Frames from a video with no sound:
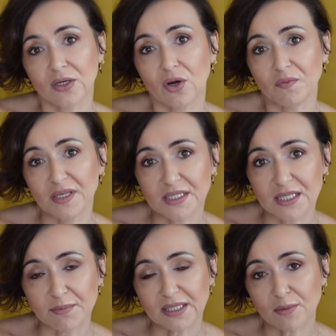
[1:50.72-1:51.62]

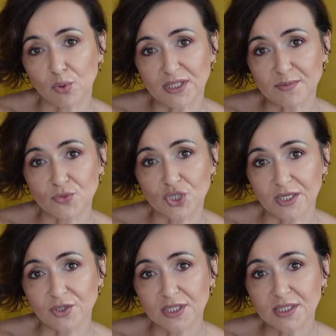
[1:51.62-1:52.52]
obviously metabolism
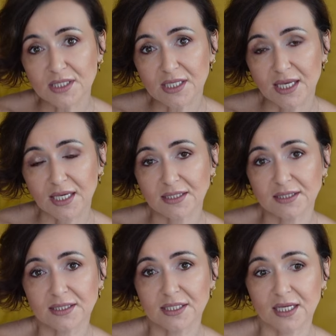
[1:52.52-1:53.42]
changes
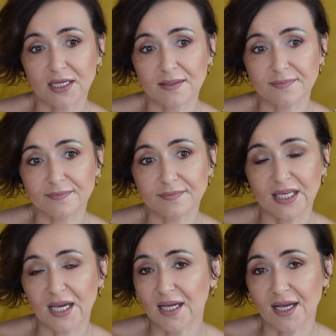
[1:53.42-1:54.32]
and um,
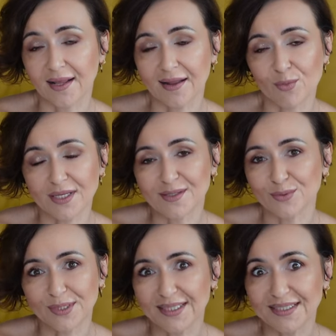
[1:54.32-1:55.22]
yeah i can't allow myself
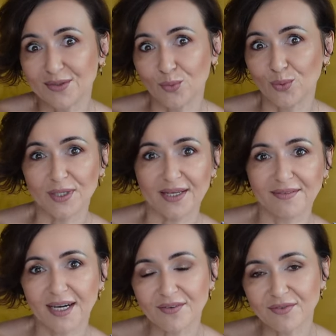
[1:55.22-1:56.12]
to eat
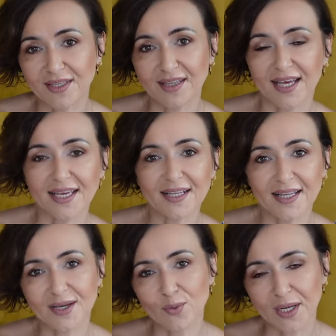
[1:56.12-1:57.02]
whatever i feel like
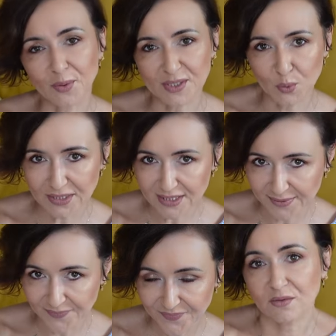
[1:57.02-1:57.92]
like when i was 20
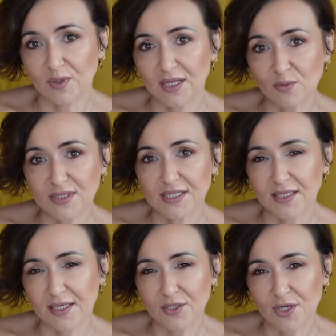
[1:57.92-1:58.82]
when I was
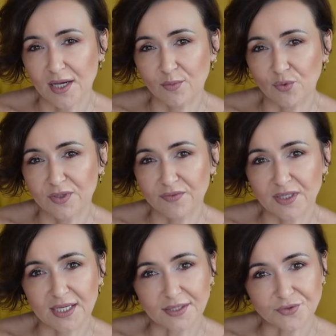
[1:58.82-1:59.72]
teenager, I moved
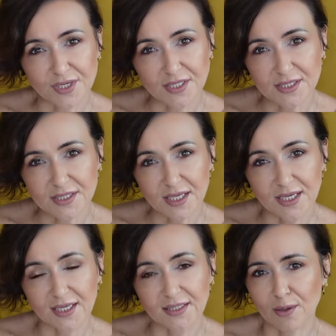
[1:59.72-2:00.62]
different countries
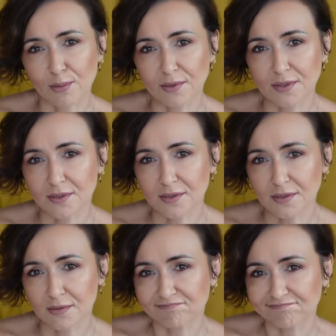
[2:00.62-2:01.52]
and I
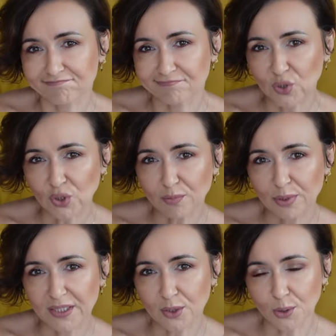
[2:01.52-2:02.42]
was not
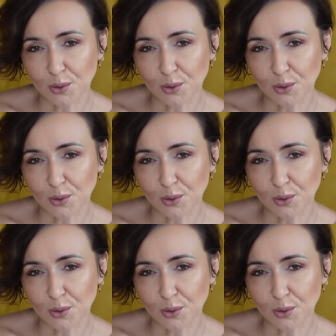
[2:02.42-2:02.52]
big on